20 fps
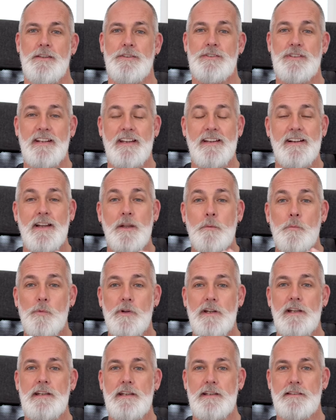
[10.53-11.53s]
Today I am
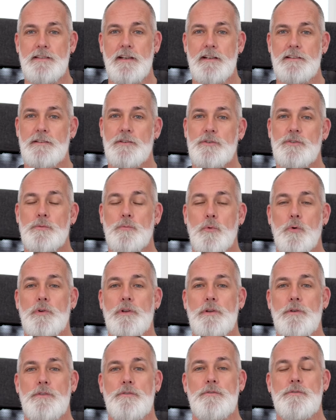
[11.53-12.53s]
really excited to
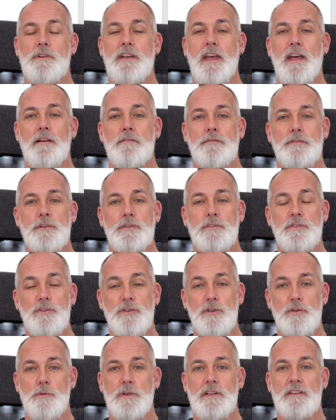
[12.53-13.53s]
walk you through Canva's
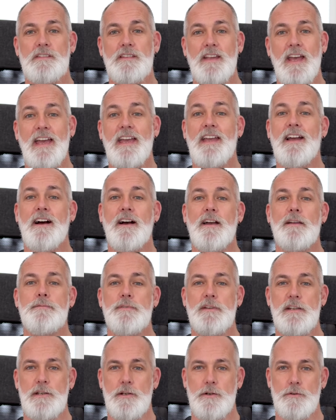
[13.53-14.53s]
newest AI
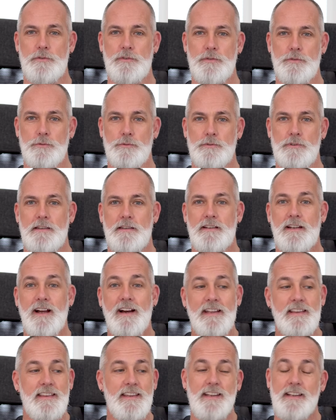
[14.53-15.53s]
video tool that
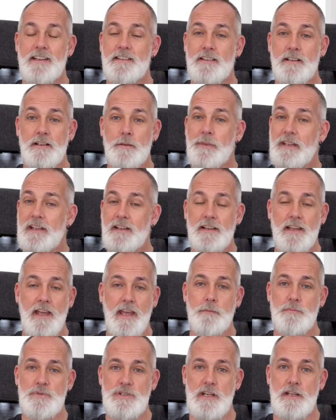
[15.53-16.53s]
I think is going to be a
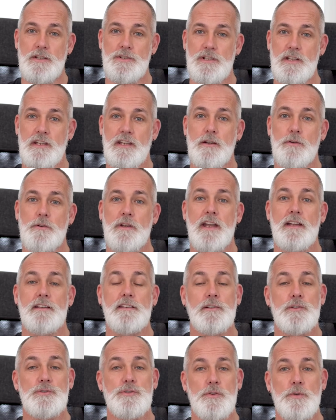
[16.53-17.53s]
game changer in
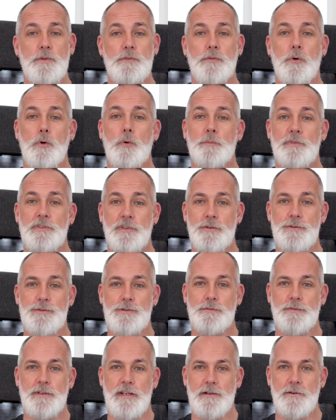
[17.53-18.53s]
creating short form
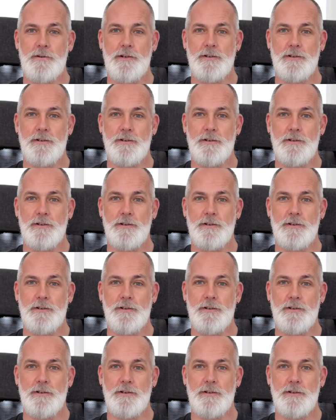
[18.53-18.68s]
social video